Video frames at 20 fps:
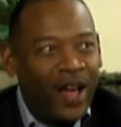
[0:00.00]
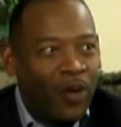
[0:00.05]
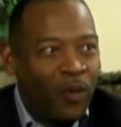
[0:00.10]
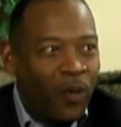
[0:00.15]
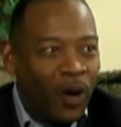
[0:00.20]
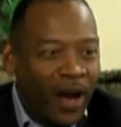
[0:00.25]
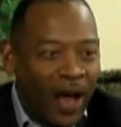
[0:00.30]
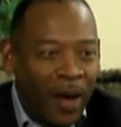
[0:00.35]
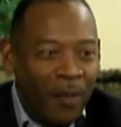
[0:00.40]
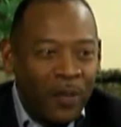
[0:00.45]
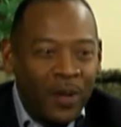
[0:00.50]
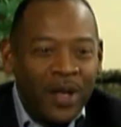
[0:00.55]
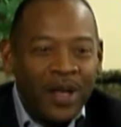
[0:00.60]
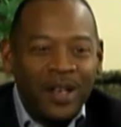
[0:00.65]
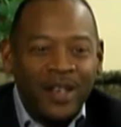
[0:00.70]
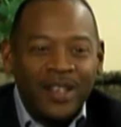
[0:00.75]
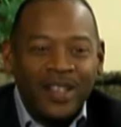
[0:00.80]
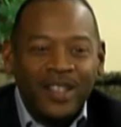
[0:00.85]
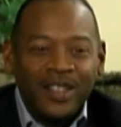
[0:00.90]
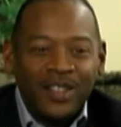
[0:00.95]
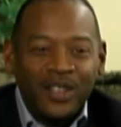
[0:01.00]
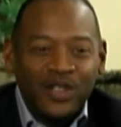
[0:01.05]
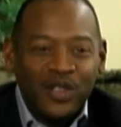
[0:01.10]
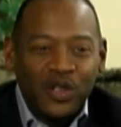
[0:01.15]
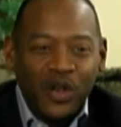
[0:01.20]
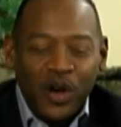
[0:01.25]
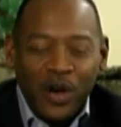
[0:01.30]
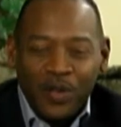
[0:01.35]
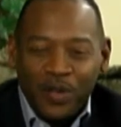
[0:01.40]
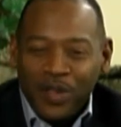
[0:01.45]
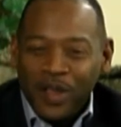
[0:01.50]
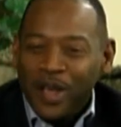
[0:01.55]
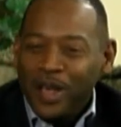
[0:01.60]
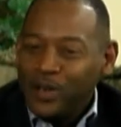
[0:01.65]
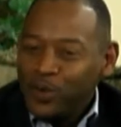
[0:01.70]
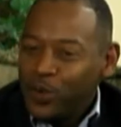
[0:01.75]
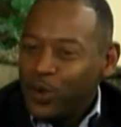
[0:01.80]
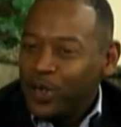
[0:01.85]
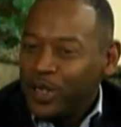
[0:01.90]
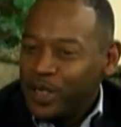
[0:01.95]
And what I mean is certain
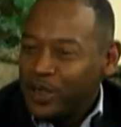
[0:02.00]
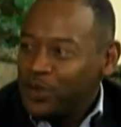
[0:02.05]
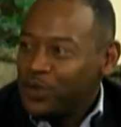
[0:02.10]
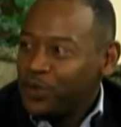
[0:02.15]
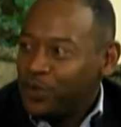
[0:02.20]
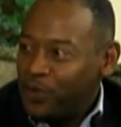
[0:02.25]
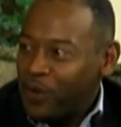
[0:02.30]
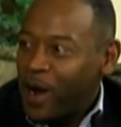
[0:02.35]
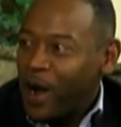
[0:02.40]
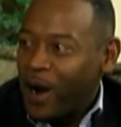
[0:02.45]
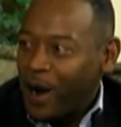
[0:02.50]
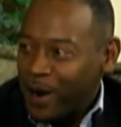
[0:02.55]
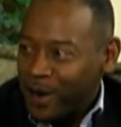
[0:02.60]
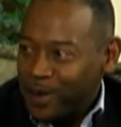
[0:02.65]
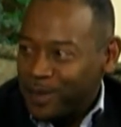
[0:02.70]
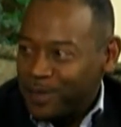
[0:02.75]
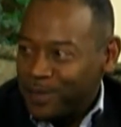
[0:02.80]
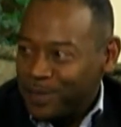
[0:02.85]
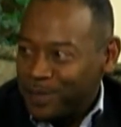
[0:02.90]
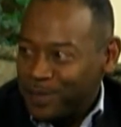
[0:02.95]
things will get you fired.